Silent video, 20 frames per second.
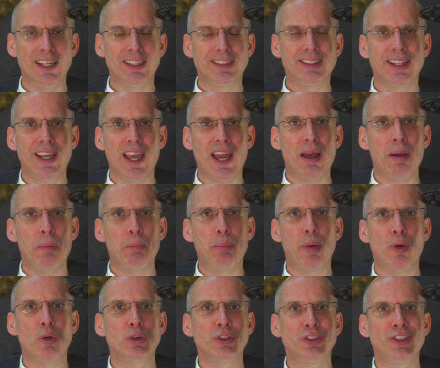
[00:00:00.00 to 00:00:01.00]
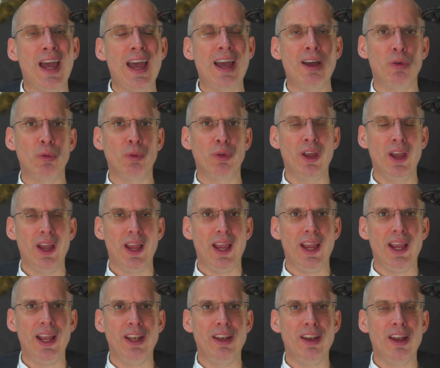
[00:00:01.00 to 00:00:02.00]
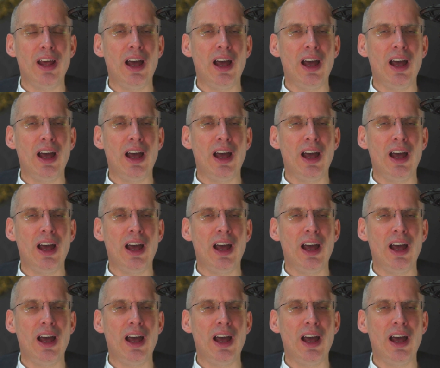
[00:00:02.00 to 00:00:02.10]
to get bogged down in